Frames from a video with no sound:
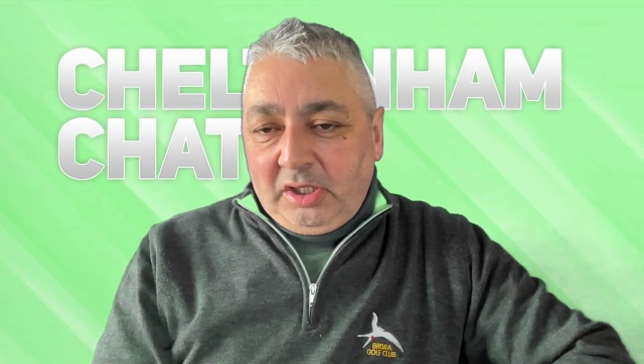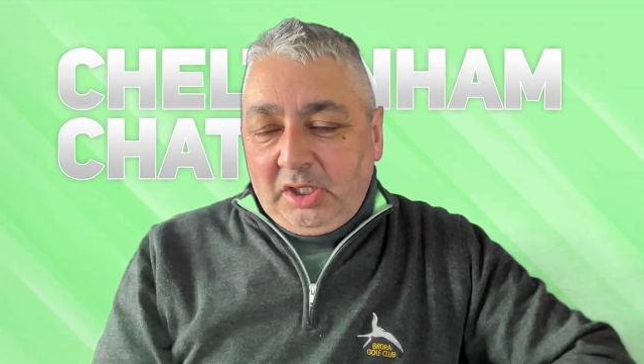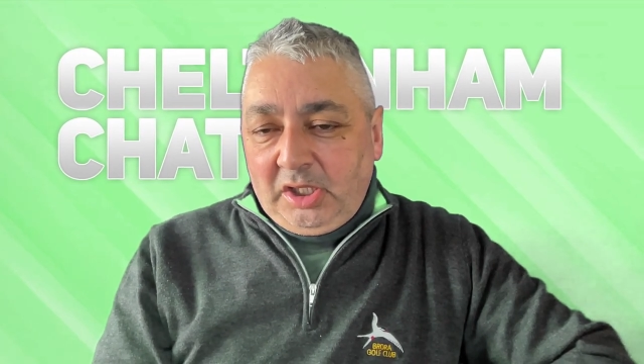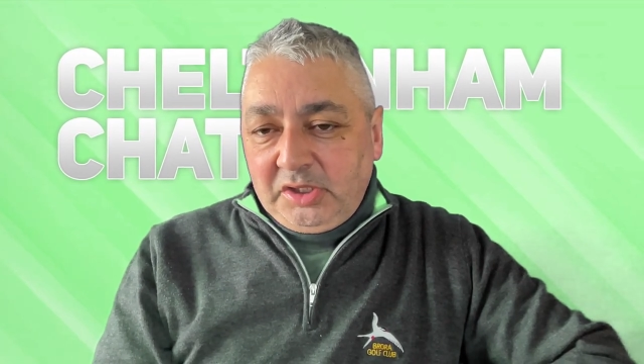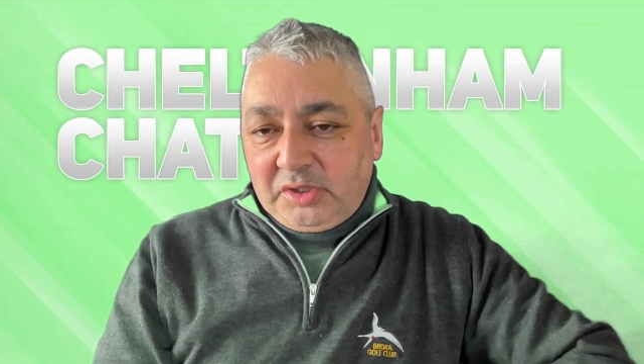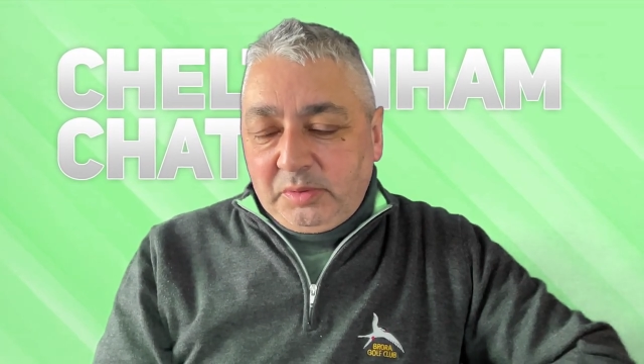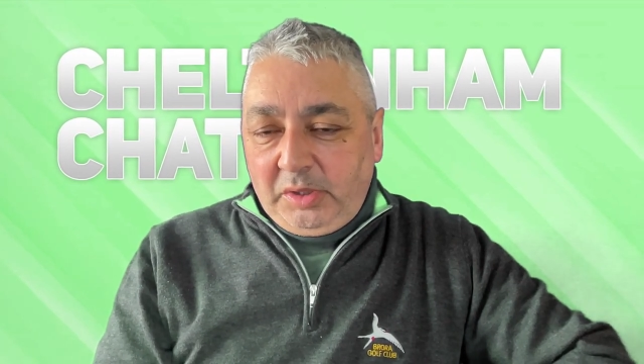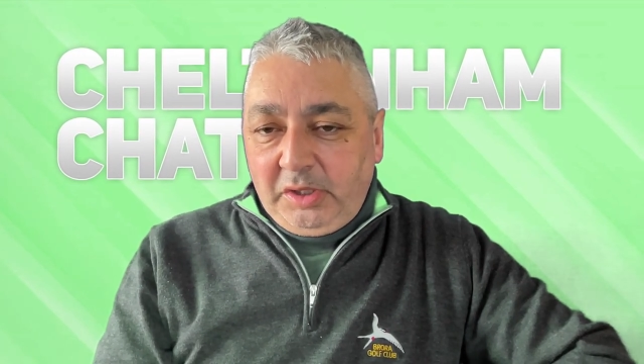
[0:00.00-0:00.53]

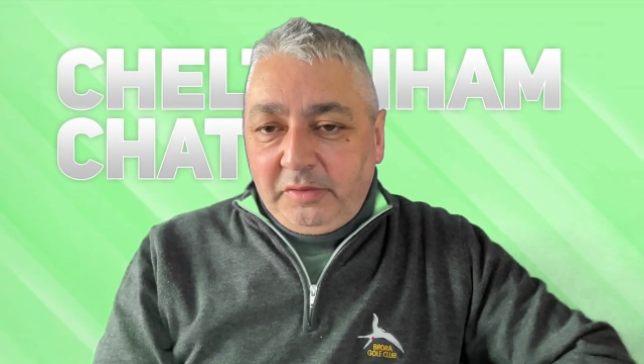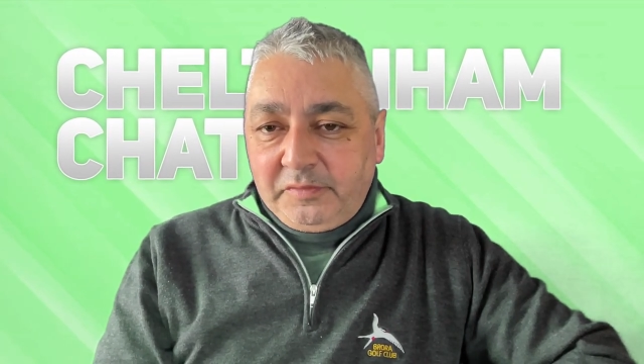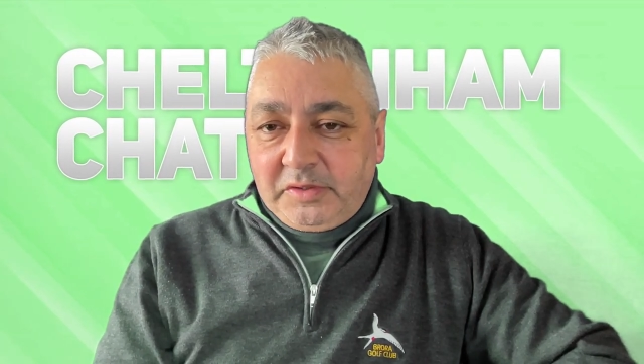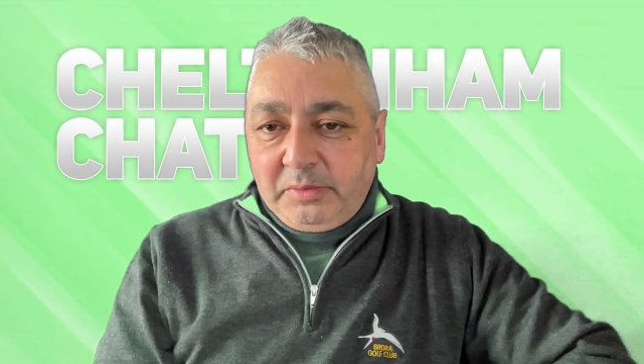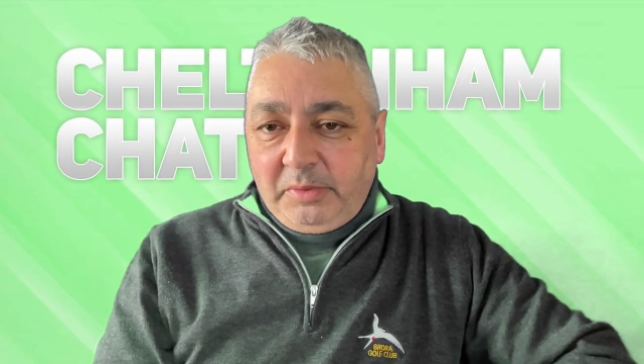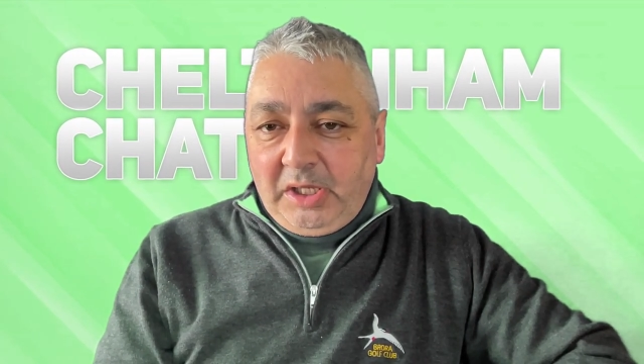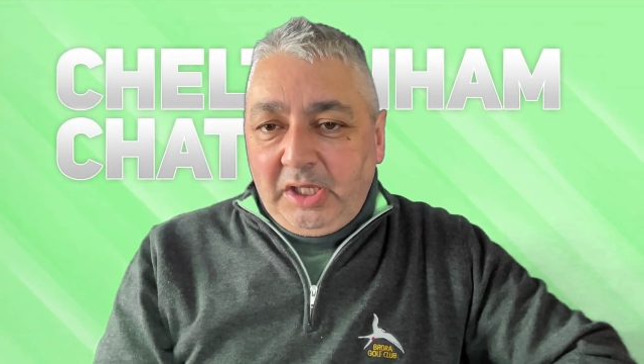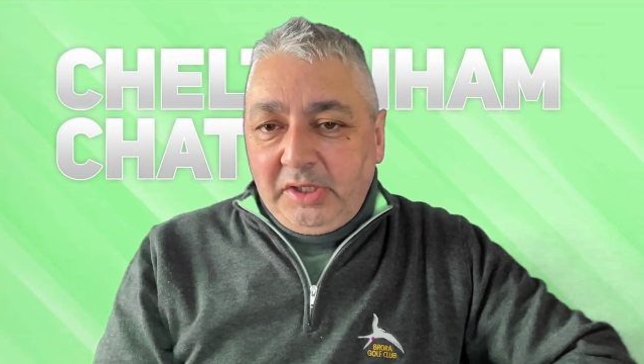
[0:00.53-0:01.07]
at
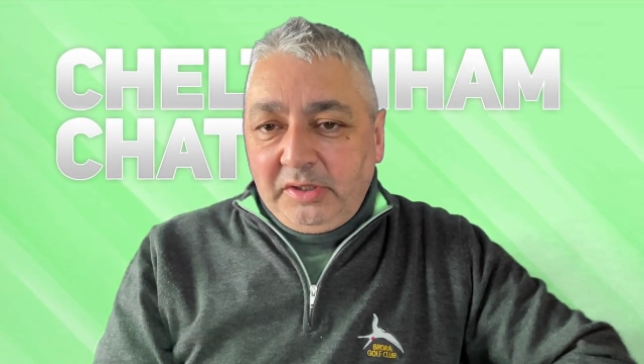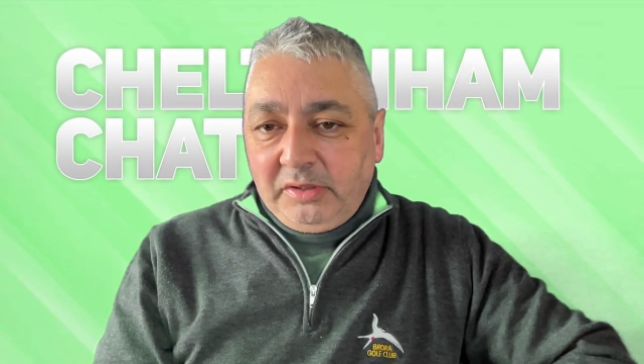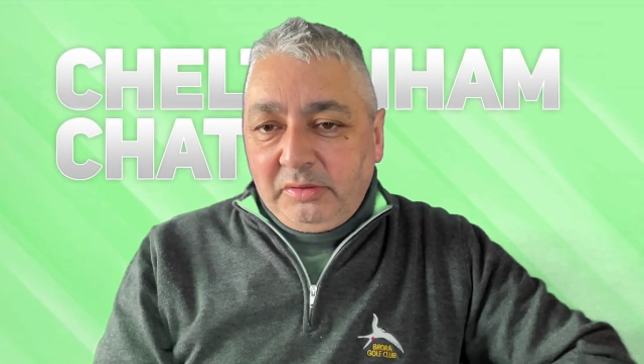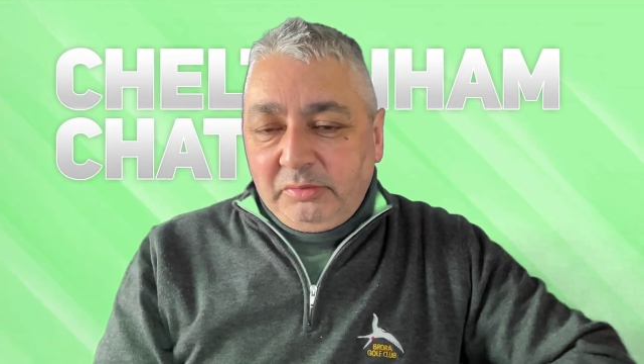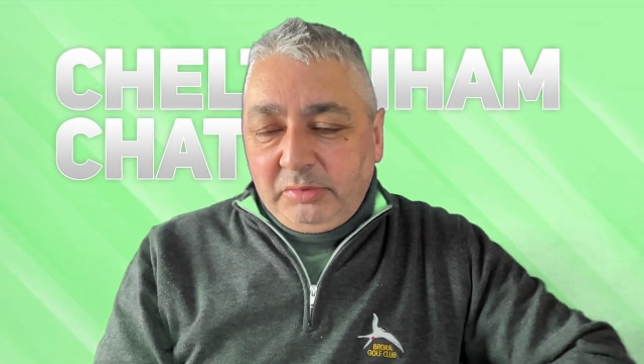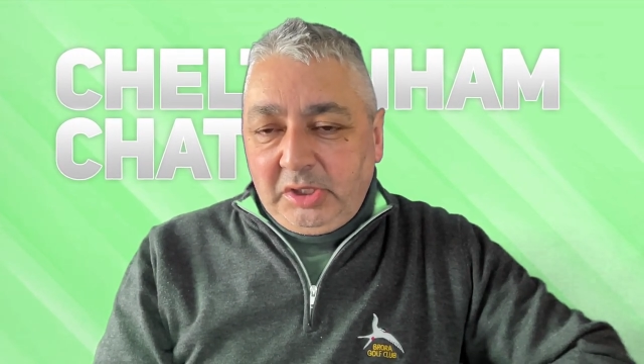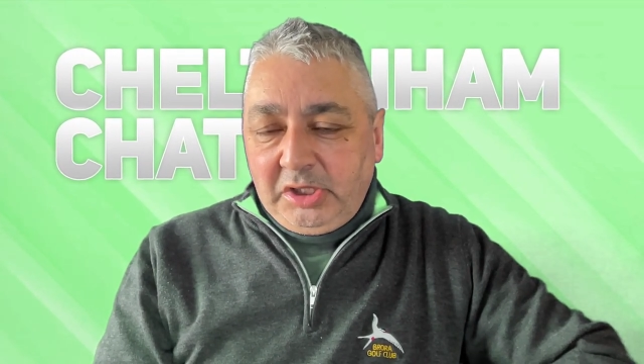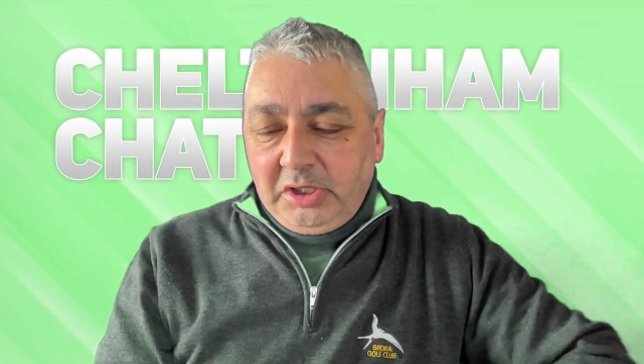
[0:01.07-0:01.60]
12-1
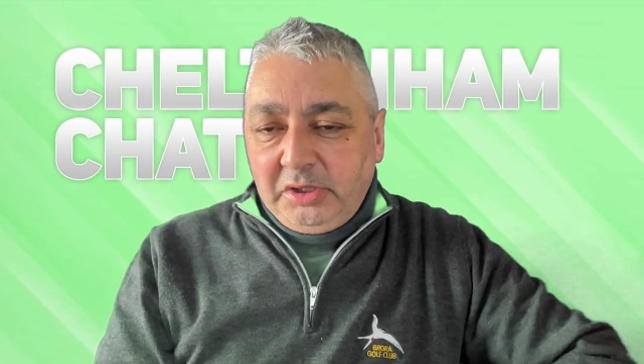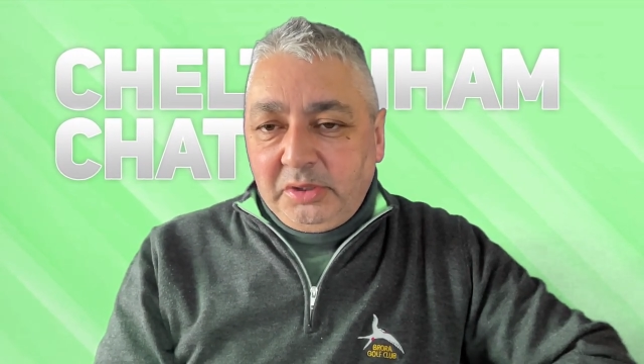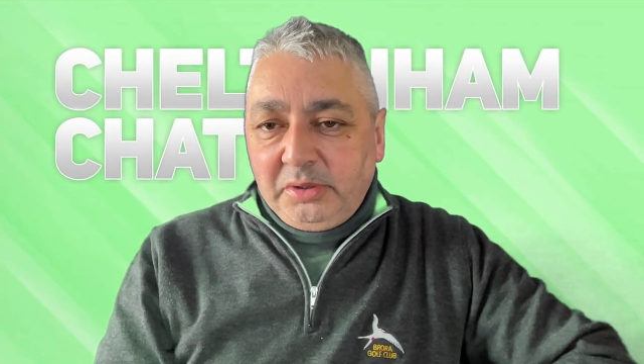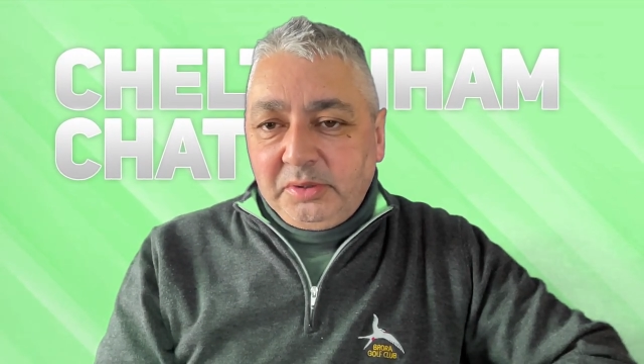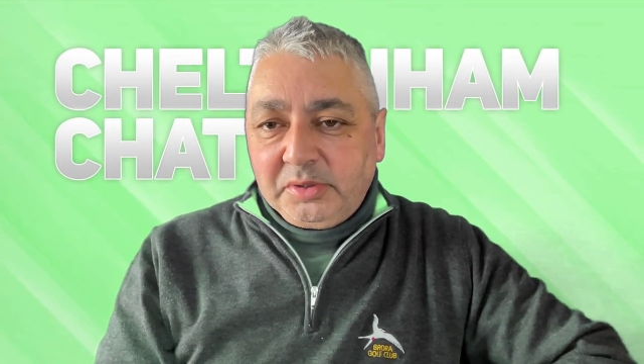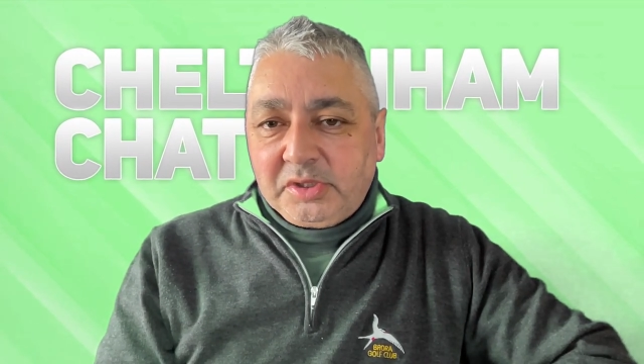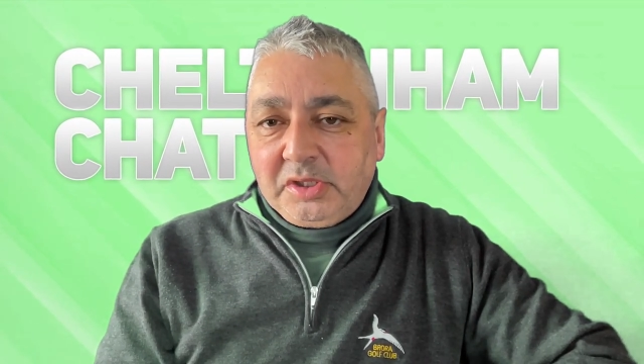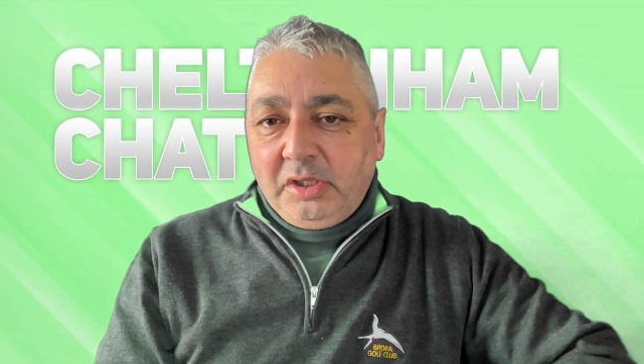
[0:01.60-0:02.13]
with
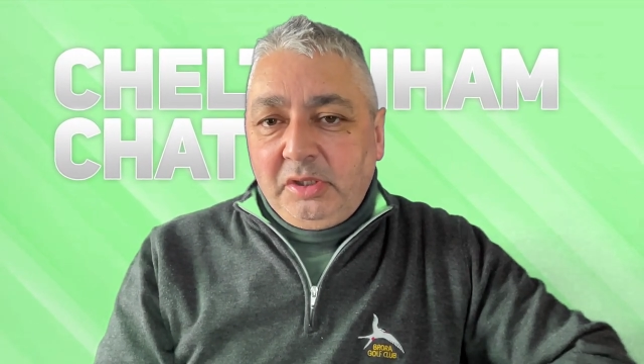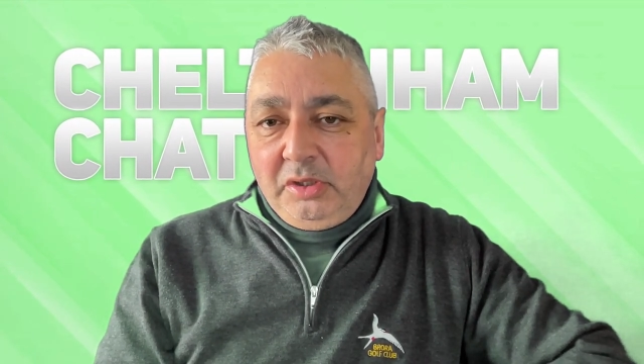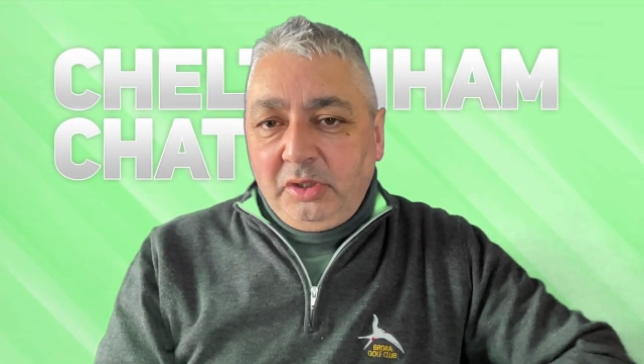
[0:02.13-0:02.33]
Hills,